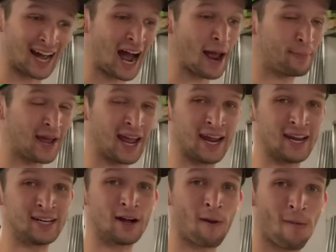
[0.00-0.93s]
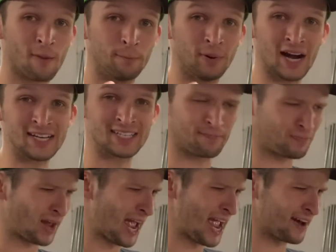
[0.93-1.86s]
I paid. But
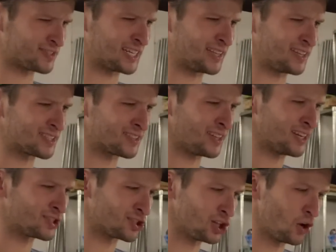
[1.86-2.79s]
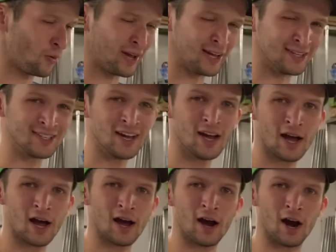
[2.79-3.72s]
I have seen these things as low as
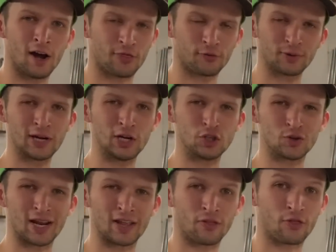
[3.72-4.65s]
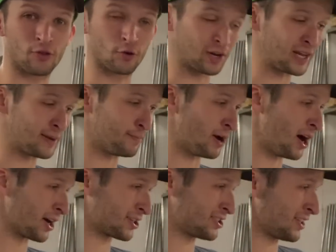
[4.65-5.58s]

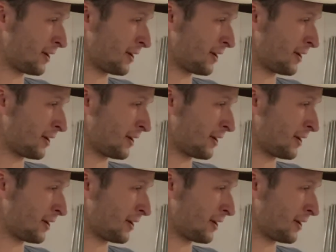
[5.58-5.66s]
$330.